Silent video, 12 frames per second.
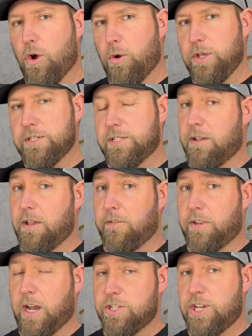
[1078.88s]
noticed,
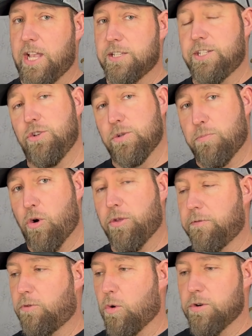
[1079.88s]
I've got a chance to use
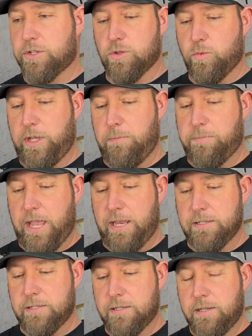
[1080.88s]
both, of course, because we
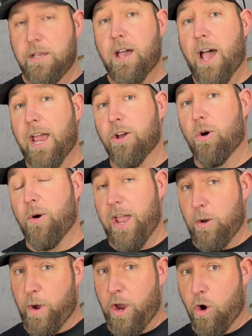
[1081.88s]
bait Idaho
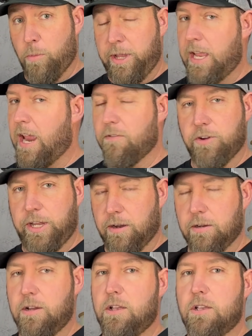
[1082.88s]
and Wyoming every
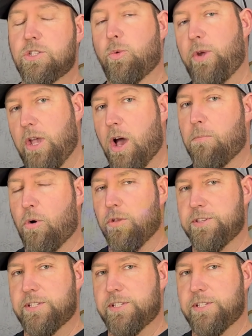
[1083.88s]
year. So we hunt both